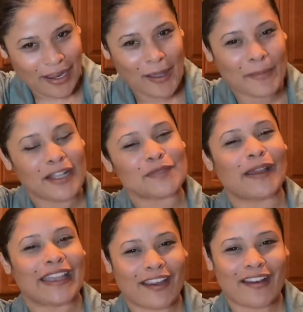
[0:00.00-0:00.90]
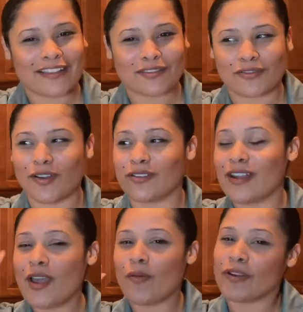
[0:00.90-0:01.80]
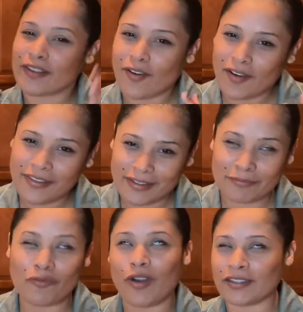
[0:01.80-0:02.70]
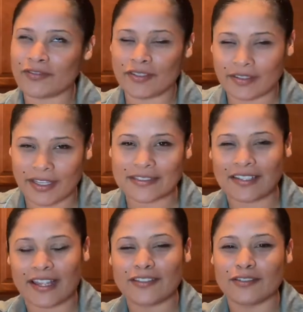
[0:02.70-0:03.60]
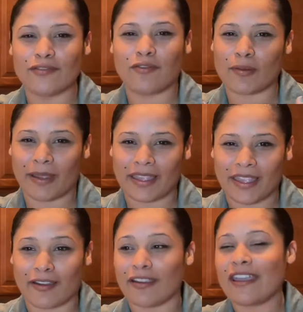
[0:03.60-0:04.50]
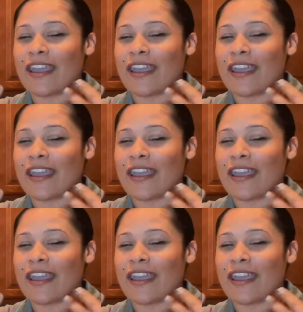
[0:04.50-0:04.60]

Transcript: how much my hair has grown with all the wonderful things that I do for my hair.